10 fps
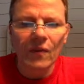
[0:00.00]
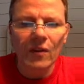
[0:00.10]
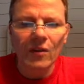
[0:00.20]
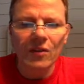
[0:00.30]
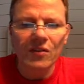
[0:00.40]

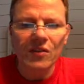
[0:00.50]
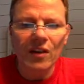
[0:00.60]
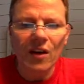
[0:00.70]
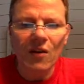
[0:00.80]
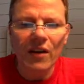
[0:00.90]
you can see
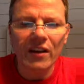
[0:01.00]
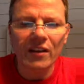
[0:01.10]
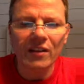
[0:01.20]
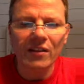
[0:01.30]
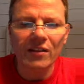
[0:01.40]
how I
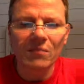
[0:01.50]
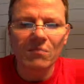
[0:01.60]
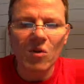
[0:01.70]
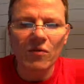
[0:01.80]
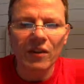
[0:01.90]
can
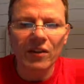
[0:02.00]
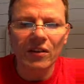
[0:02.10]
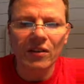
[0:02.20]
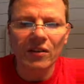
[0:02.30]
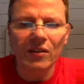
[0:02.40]
move it
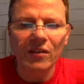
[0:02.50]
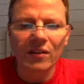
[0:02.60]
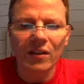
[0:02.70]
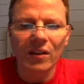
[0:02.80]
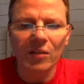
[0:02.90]

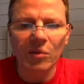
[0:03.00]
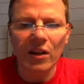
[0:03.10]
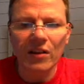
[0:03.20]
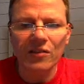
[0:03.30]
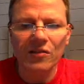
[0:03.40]
into
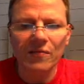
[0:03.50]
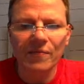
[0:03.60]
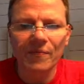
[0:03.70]
place.